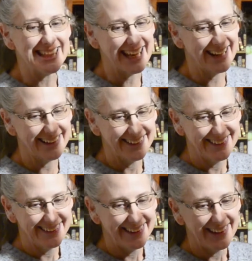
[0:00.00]
thing.
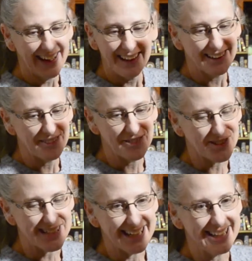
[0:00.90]
I love you,
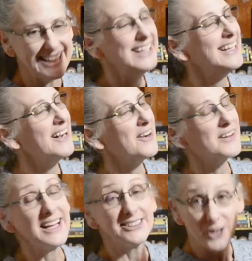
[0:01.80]
Sadie.
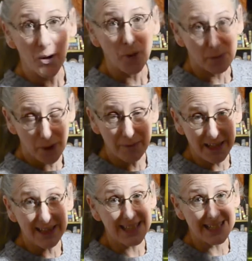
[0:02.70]
Okay, so
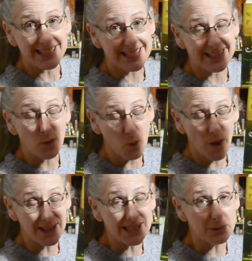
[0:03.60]
Prometheus
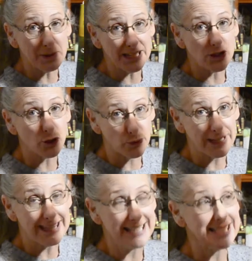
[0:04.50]
wants me to
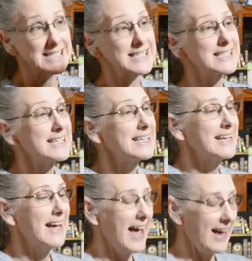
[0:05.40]
read this.
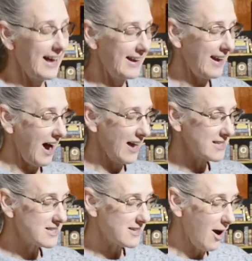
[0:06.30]
And I
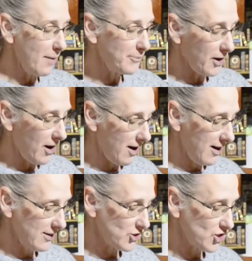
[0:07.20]
stopped
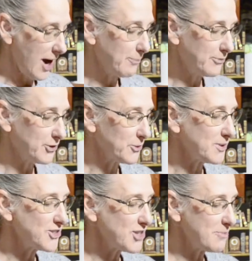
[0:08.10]
on chapter,
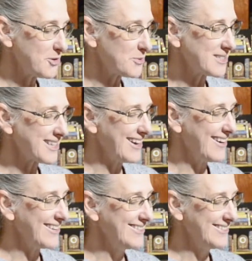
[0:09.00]
what chapter was I on?